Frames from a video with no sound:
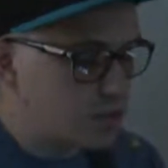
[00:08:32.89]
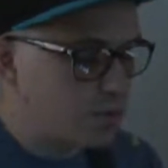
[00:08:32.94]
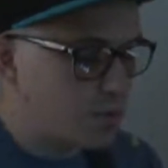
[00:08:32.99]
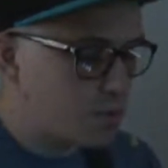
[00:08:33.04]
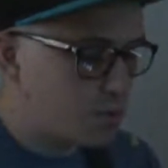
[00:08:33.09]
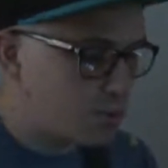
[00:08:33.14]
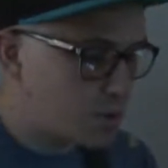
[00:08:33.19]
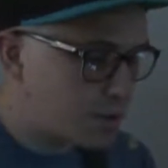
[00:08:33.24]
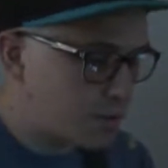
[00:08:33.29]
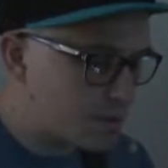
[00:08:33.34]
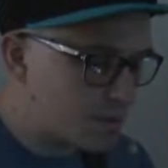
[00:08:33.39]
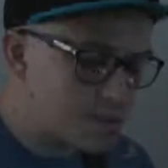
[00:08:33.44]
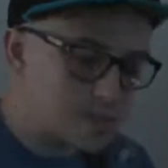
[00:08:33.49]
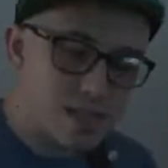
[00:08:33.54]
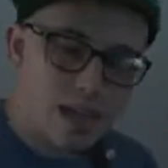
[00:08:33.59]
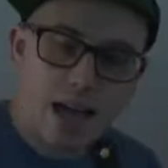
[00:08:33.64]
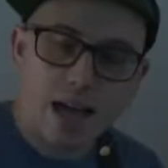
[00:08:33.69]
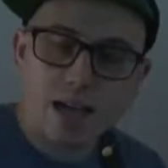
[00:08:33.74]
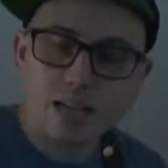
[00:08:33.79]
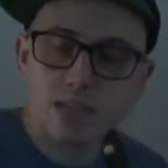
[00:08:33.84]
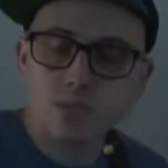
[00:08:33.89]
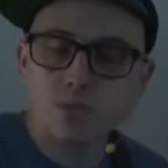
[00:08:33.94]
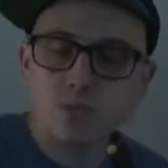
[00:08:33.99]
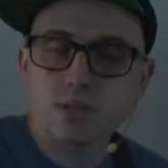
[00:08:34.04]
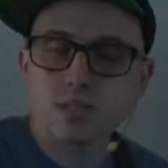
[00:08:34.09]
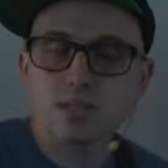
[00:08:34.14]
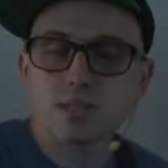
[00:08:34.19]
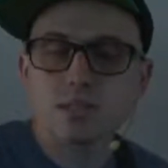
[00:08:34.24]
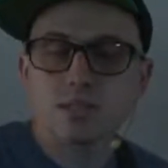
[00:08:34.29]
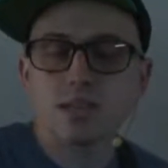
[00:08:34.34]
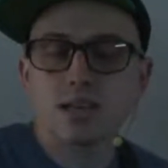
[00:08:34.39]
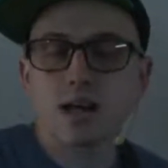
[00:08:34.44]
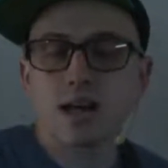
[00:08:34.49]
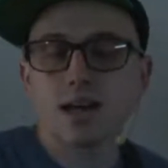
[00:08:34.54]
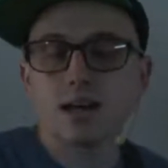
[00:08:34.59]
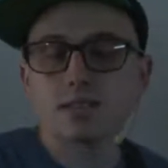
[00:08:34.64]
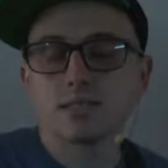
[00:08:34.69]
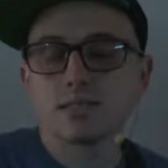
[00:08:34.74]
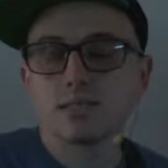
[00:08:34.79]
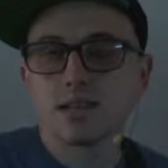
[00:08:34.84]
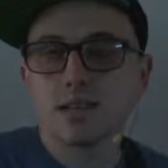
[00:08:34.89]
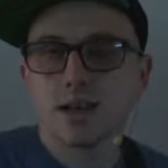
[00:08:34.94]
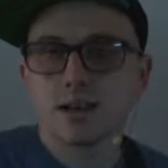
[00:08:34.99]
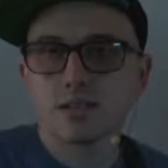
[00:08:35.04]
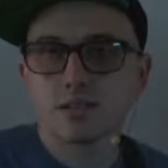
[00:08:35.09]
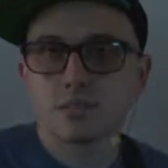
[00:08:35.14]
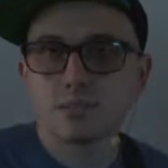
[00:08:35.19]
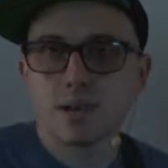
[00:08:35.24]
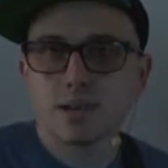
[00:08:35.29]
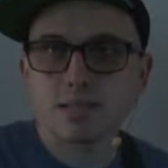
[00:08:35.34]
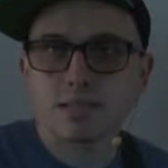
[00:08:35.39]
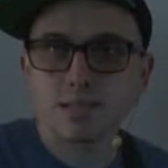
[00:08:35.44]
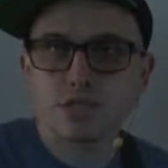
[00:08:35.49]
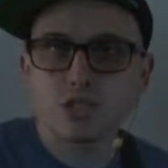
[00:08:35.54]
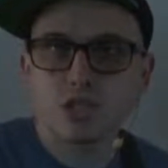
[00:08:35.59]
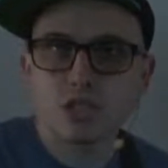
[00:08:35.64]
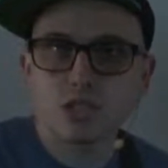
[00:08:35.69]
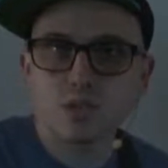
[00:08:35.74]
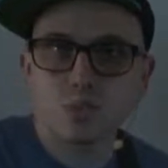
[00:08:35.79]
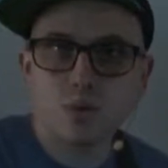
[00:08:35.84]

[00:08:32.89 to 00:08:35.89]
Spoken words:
We put up the signs. We sent out some messages.